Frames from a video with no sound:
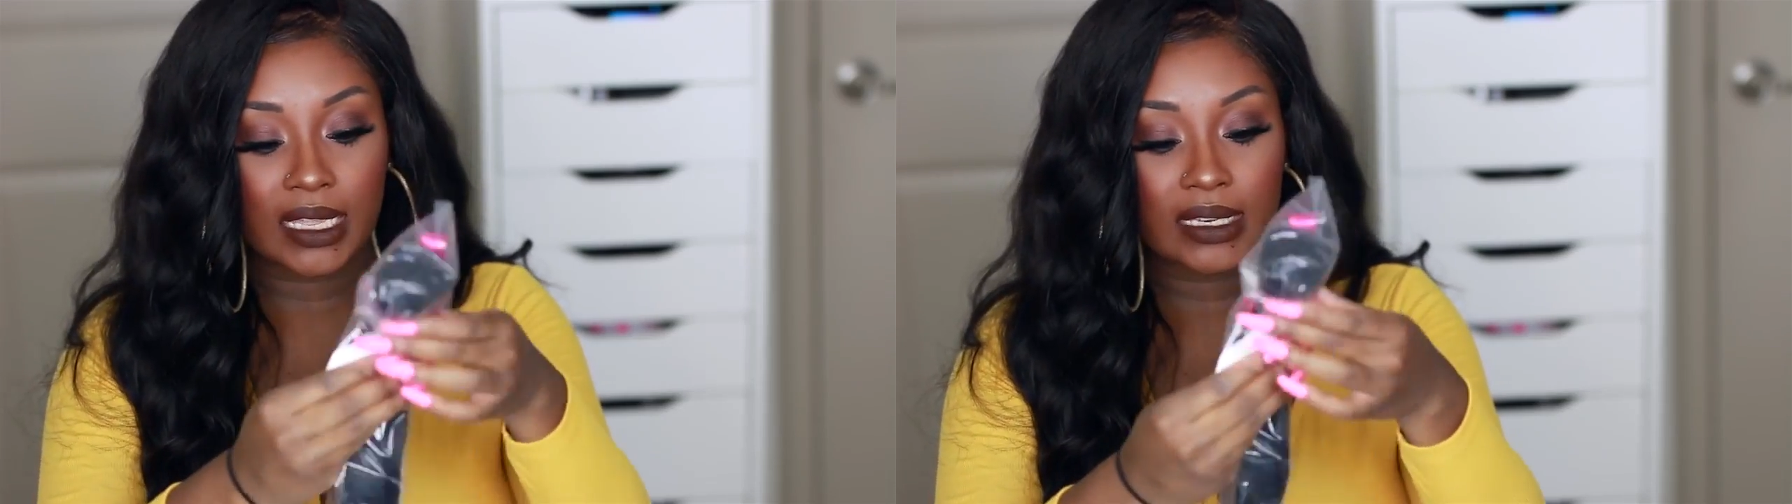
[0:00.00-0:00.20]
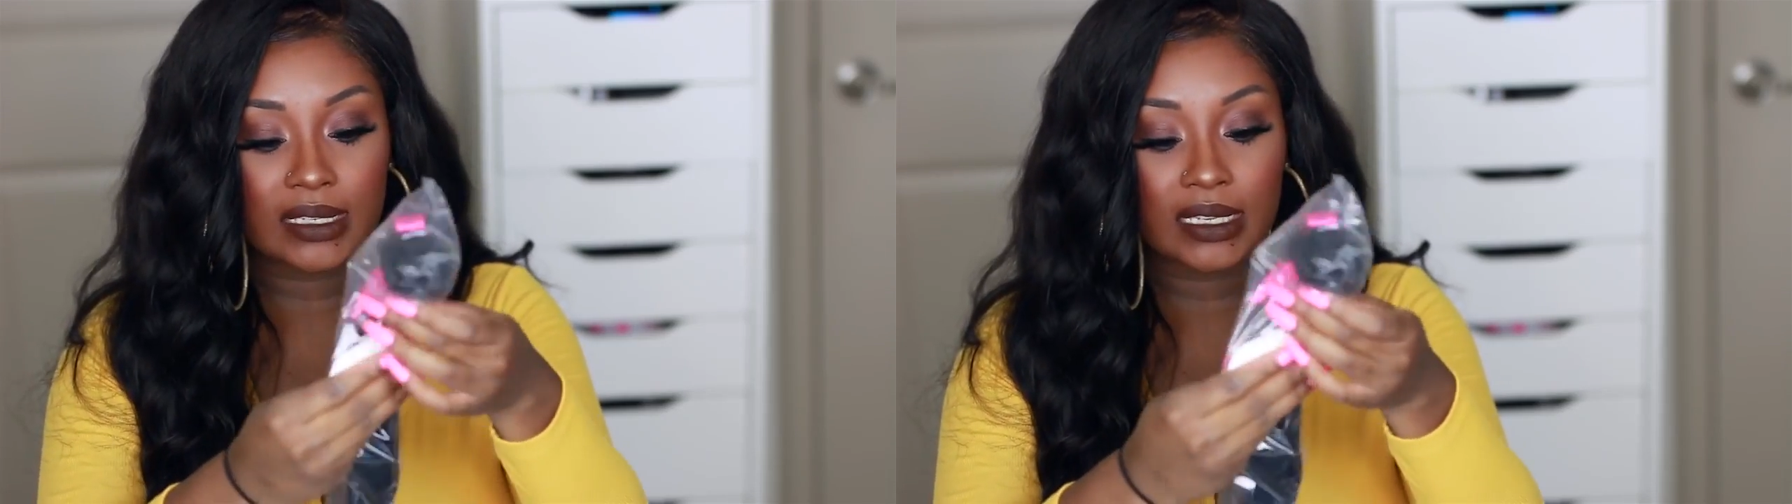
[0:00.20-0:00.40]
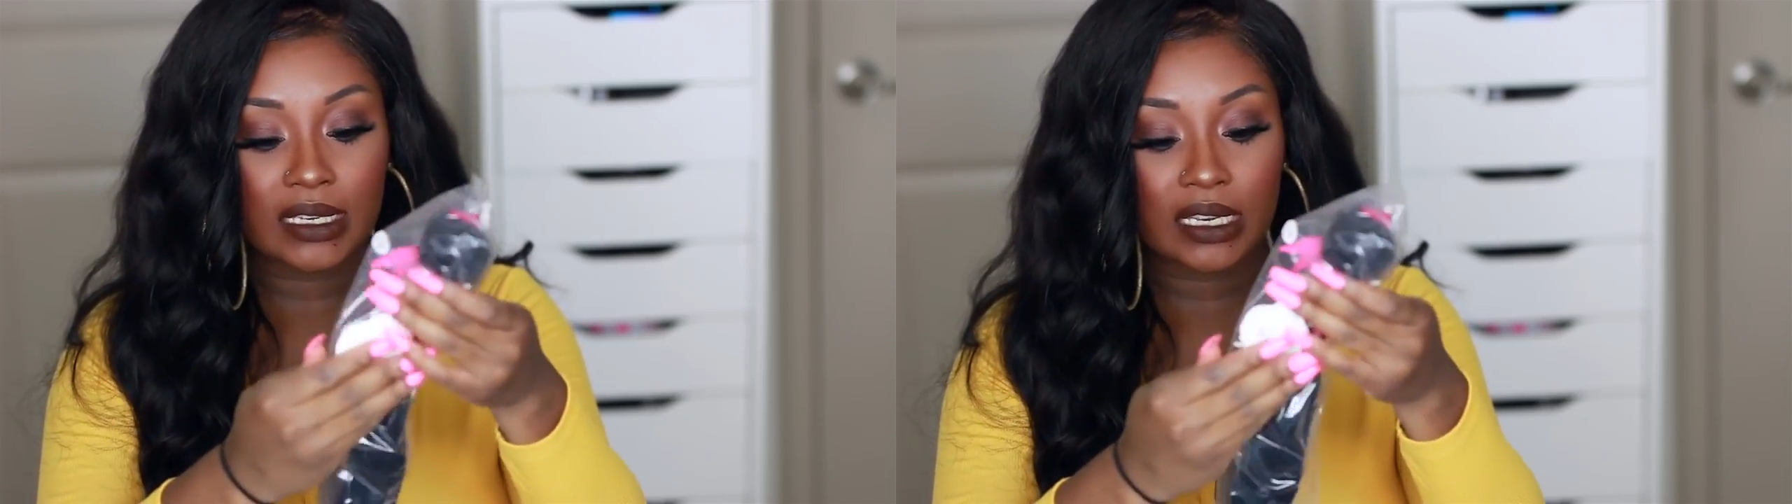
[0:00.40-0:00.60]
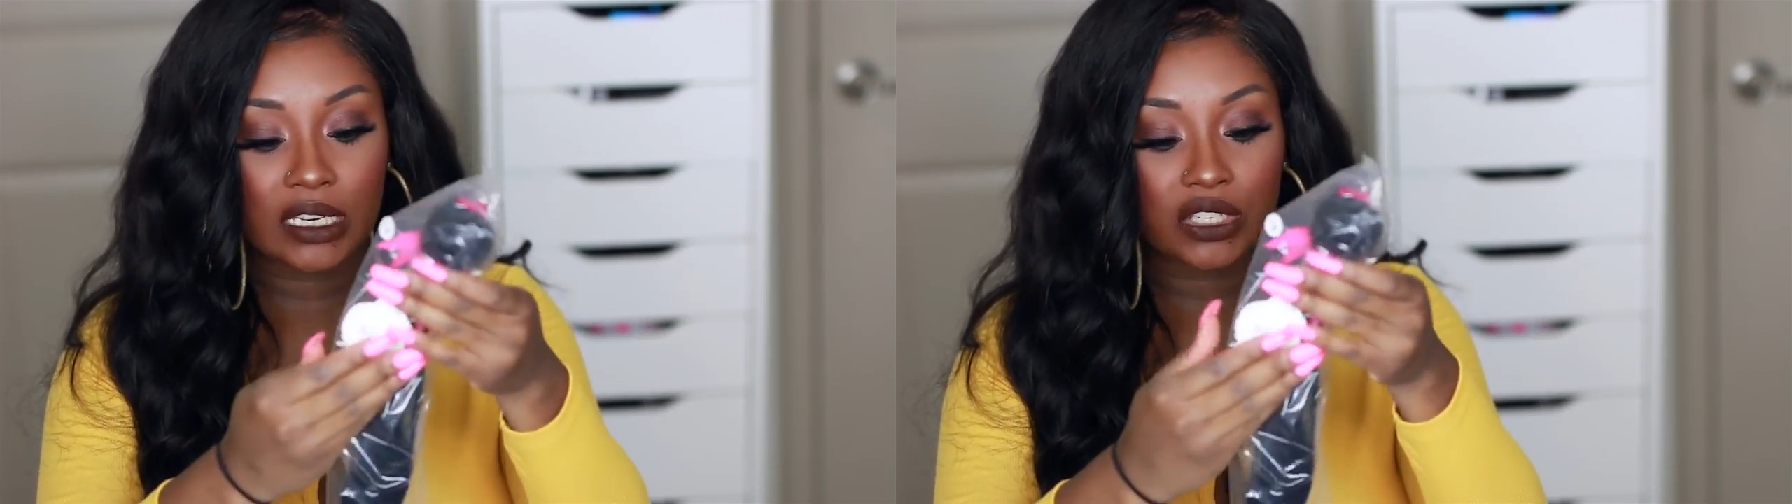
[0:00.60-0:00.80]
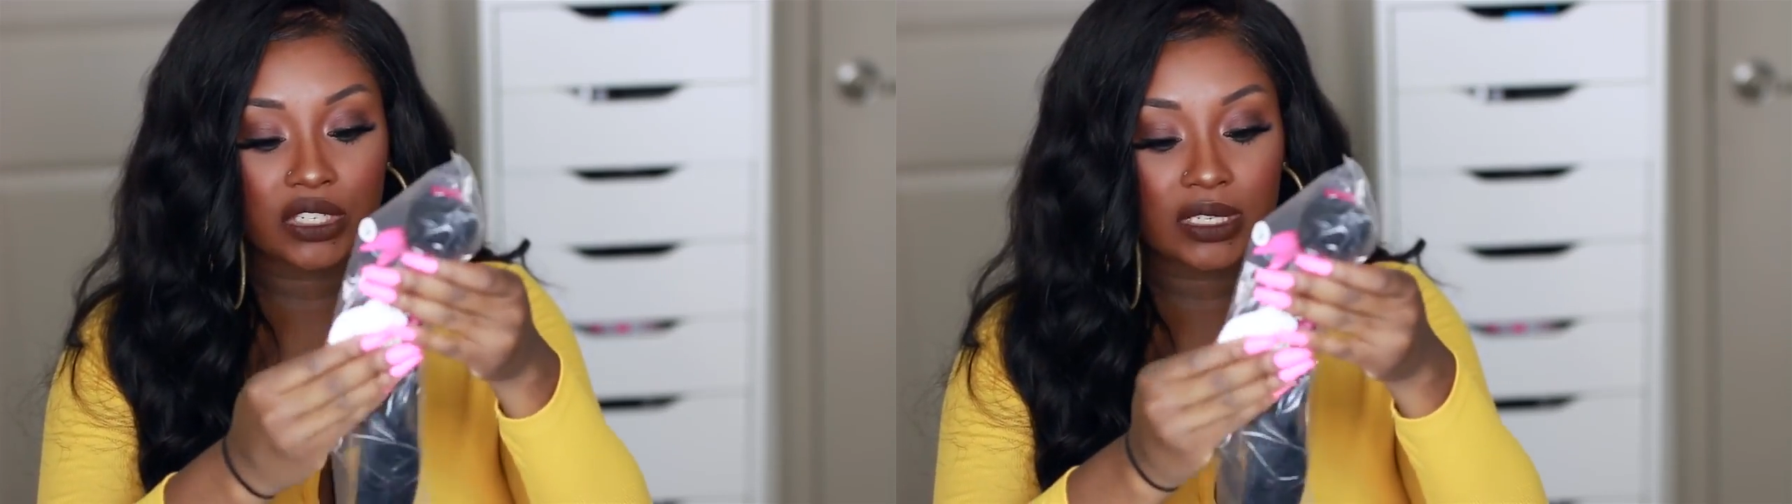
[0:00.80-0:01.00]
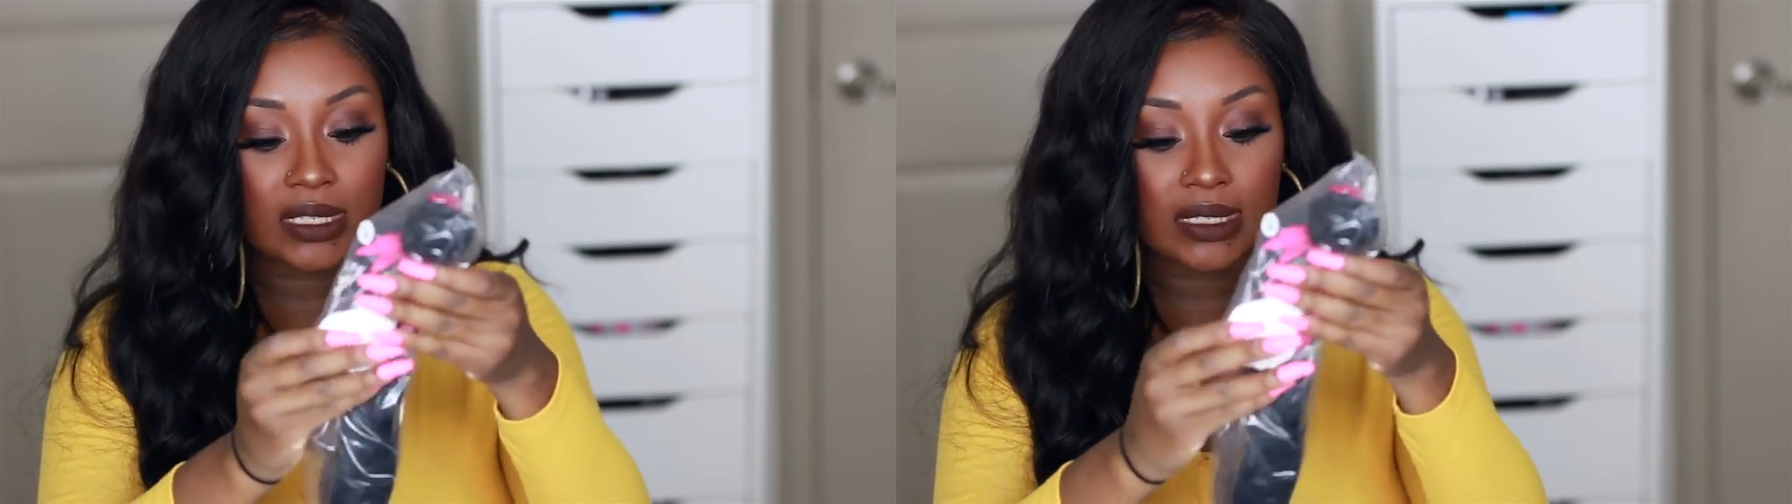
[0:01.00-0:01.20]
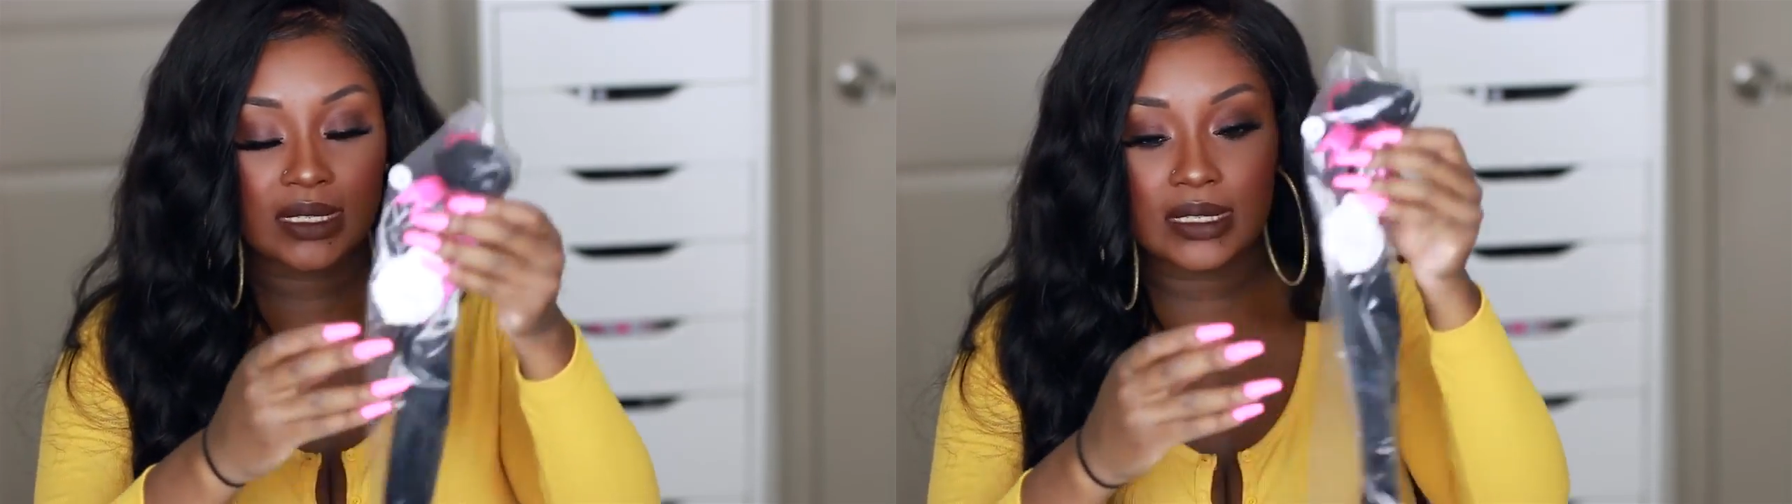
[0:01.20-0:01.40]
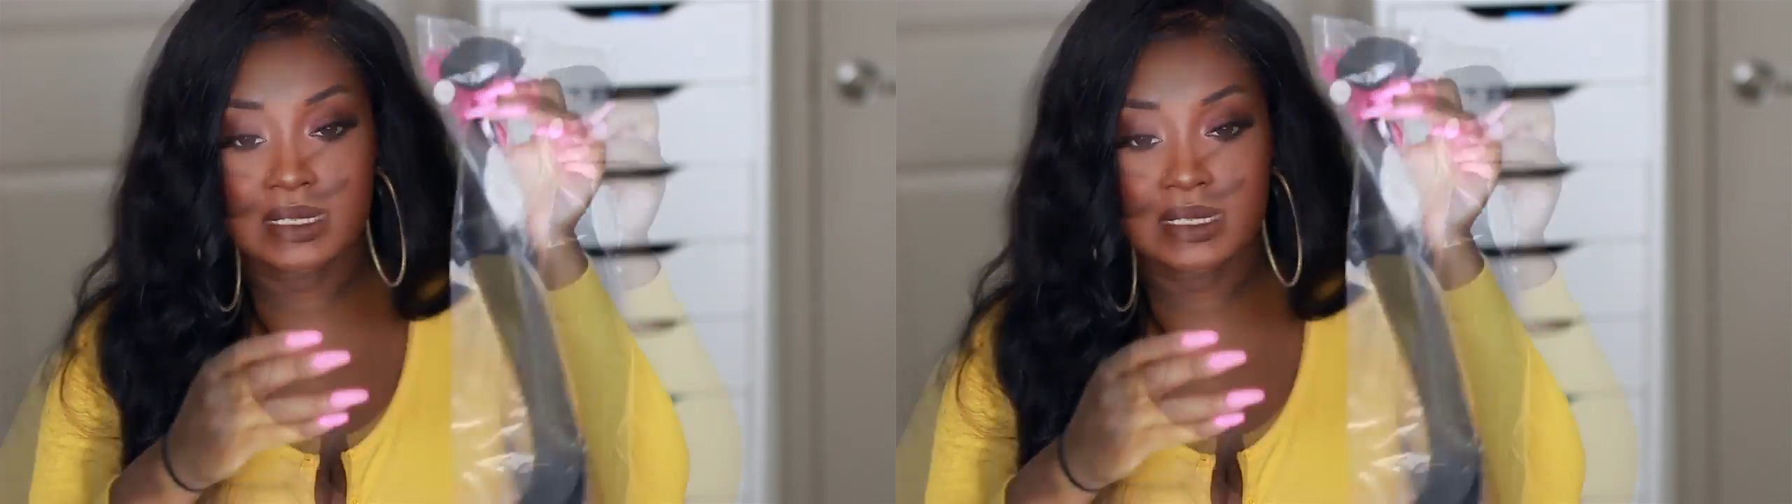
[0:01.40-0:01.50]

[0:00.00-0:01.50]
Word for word: 18 inches.